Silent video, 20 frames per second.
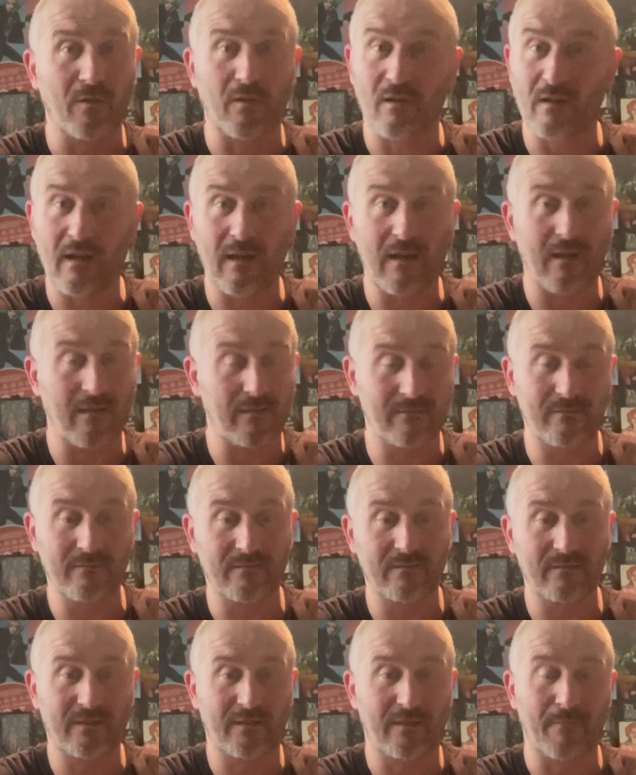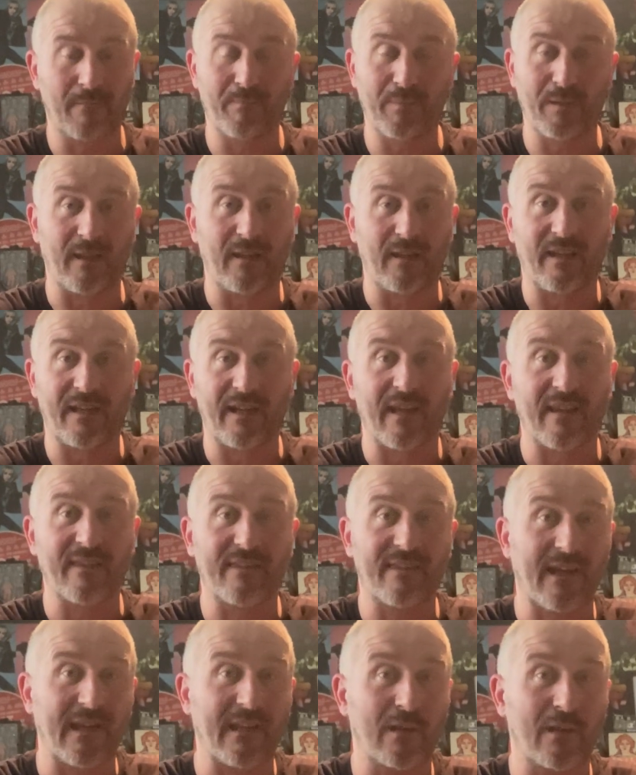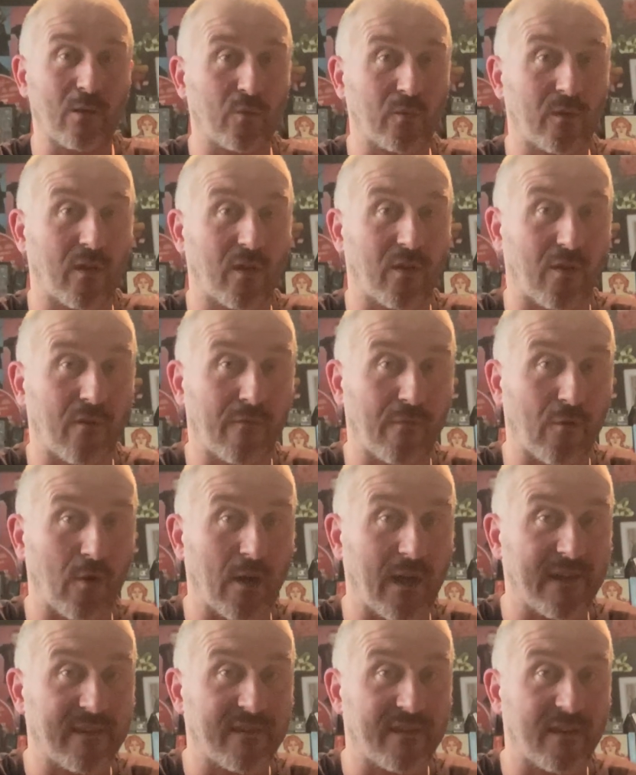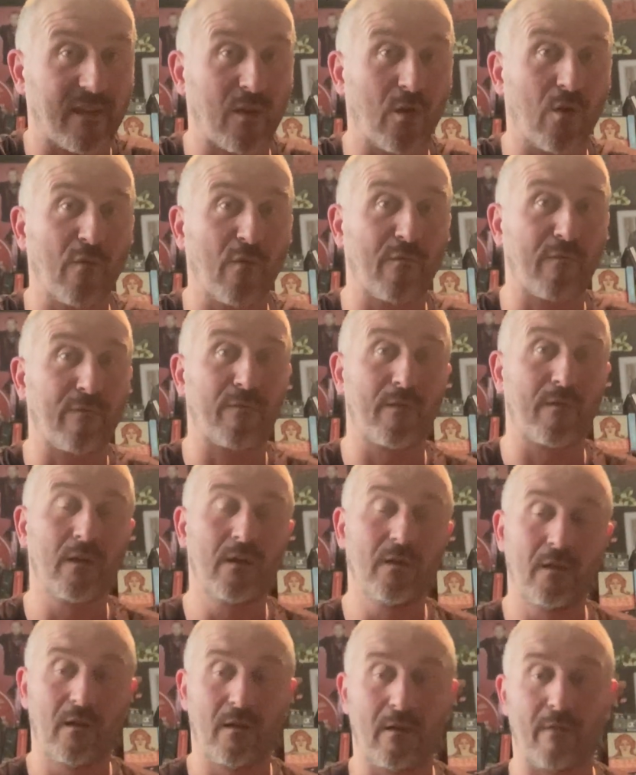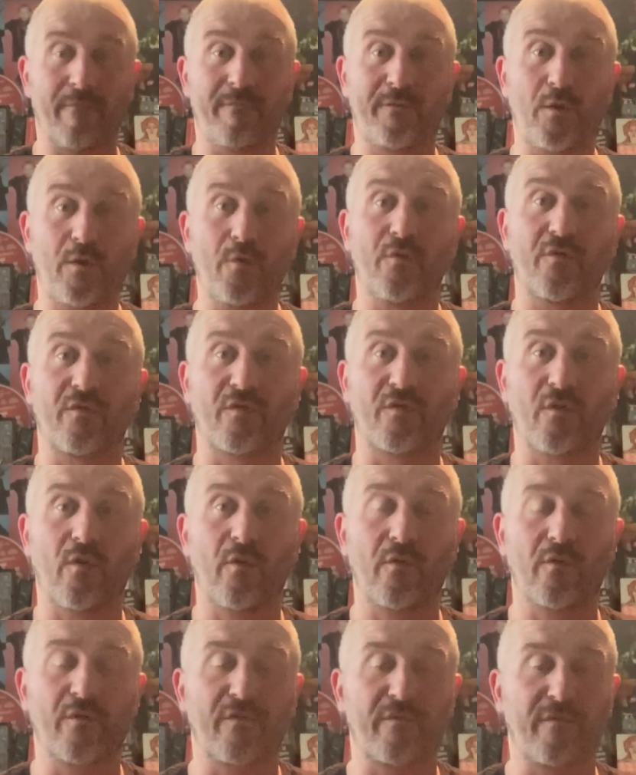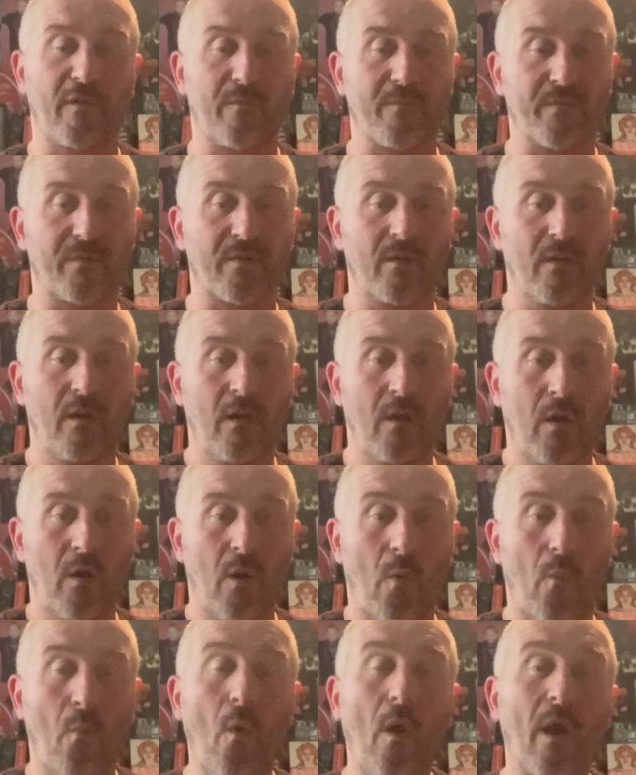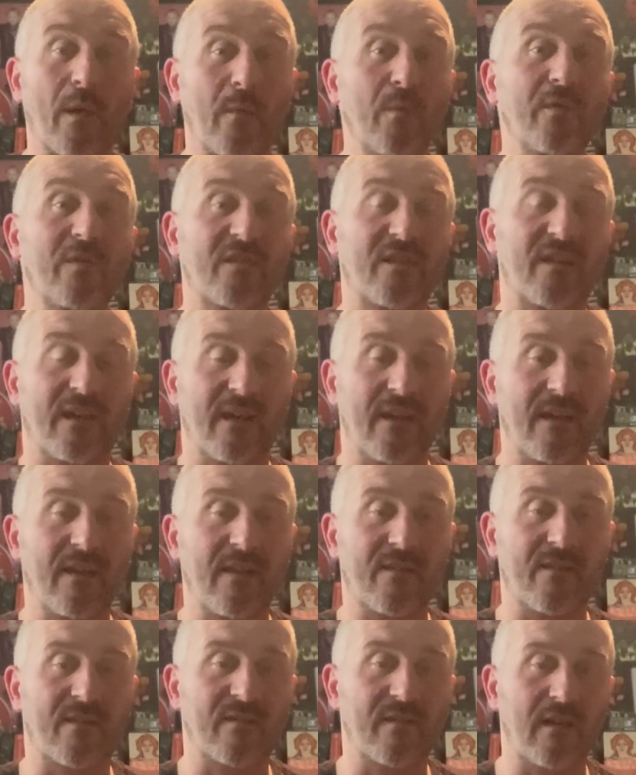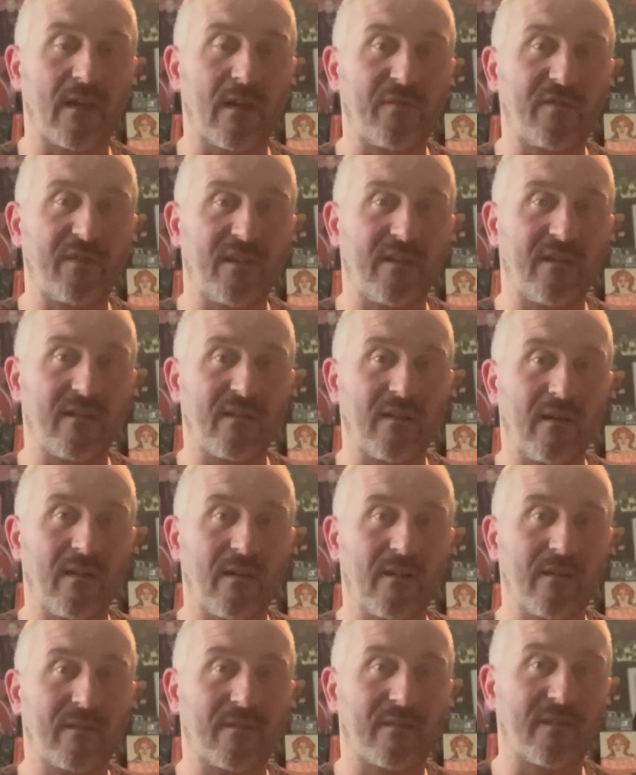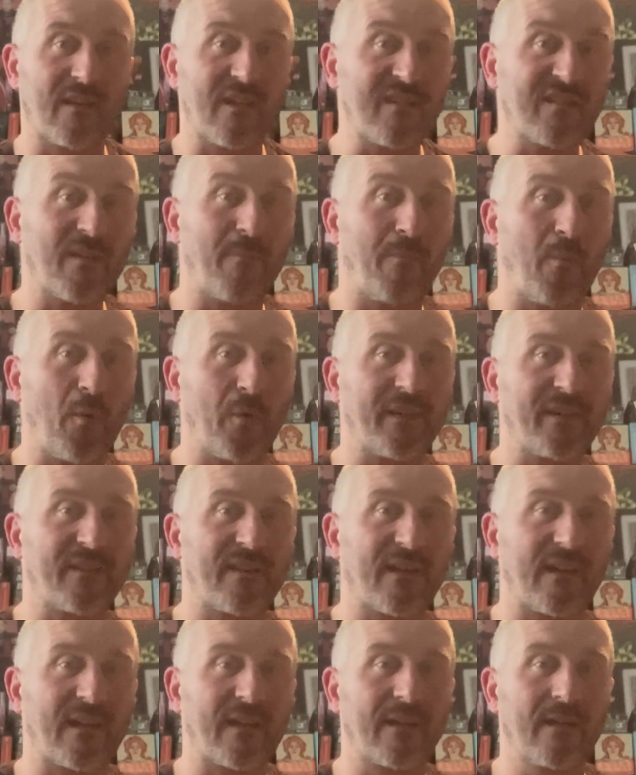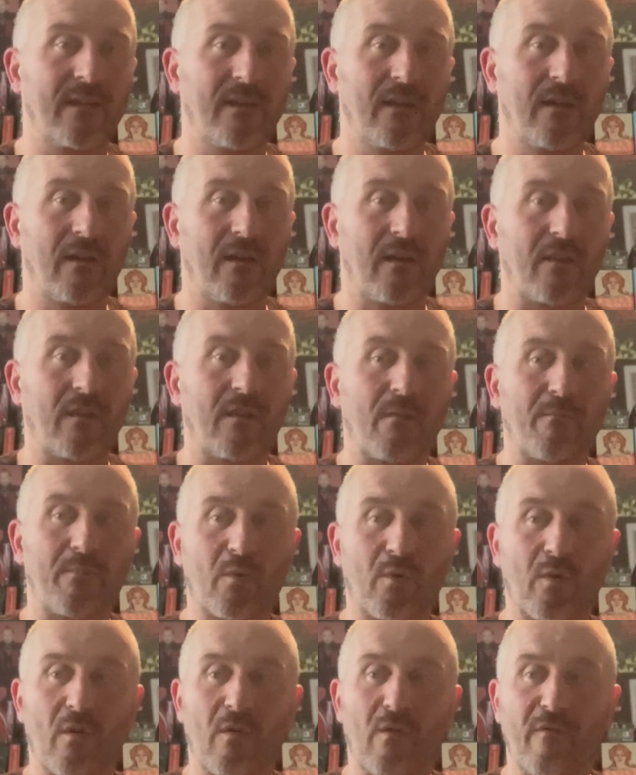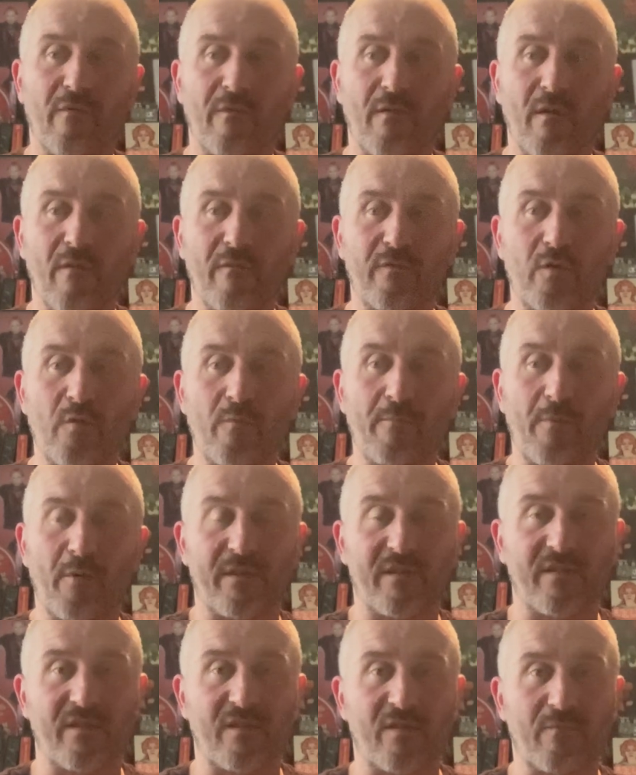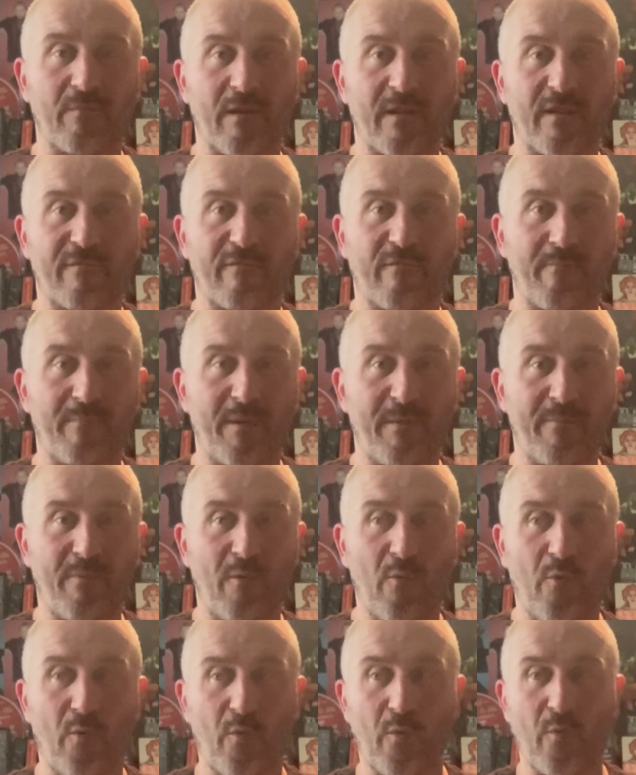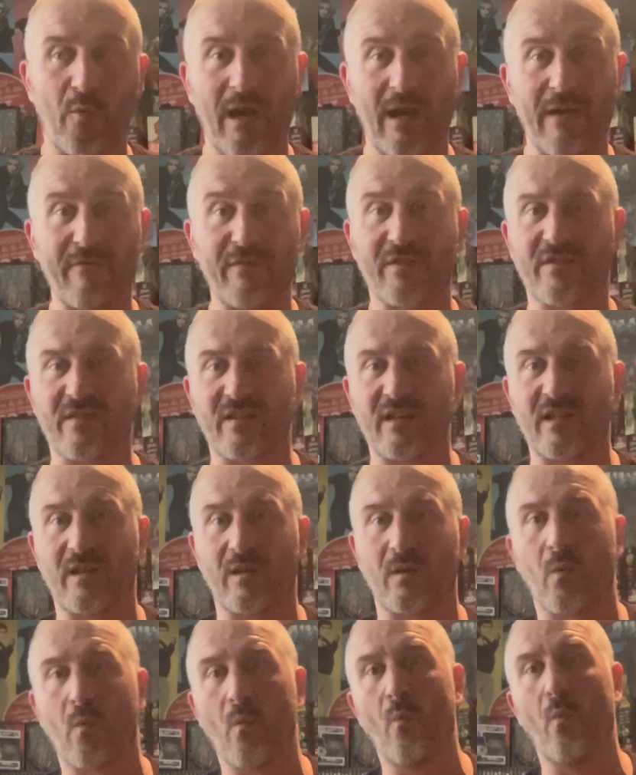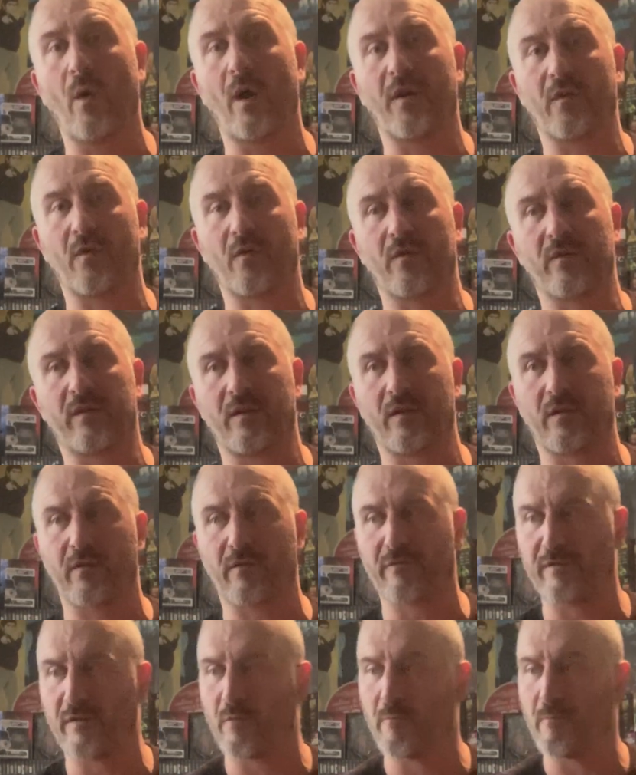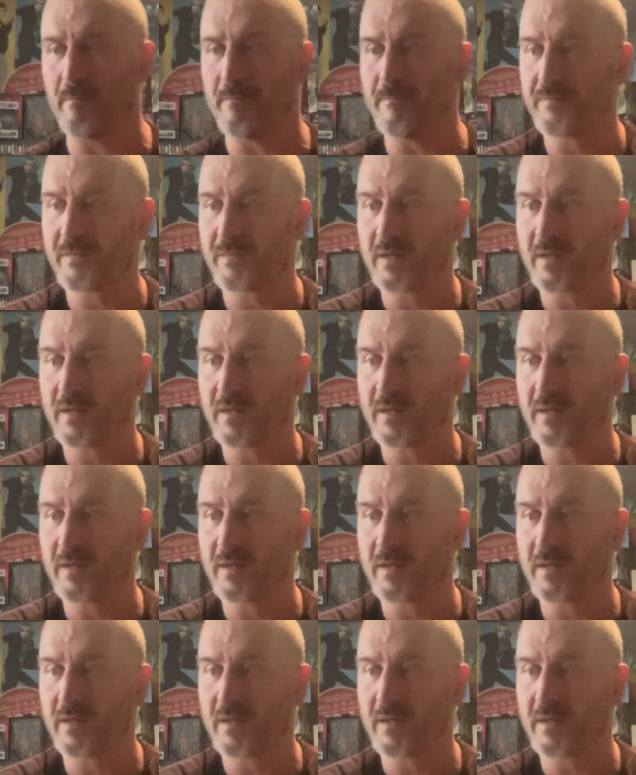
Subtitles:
are completely entitled to their variety of views on those films. What I would say is I've seen a disappointing number of viewpoints expressed from people who haven't seen one or the other film.